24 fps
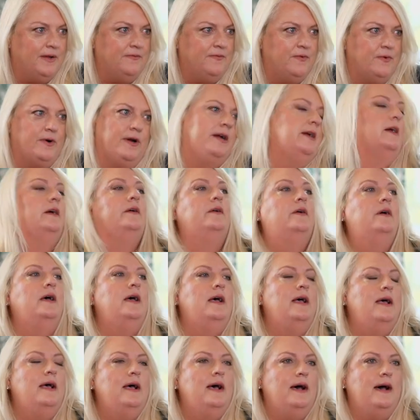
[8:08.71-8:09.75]
for you.
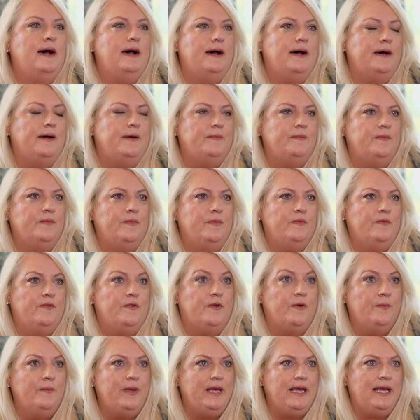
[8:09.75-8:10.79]
Um,
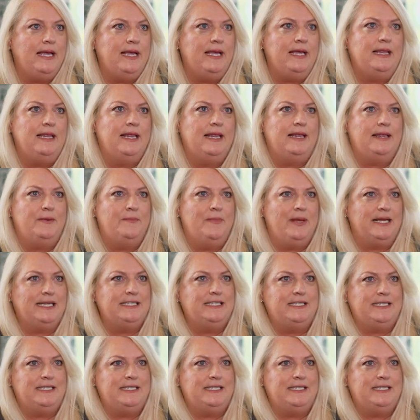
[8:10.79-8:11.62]
for me, the biggest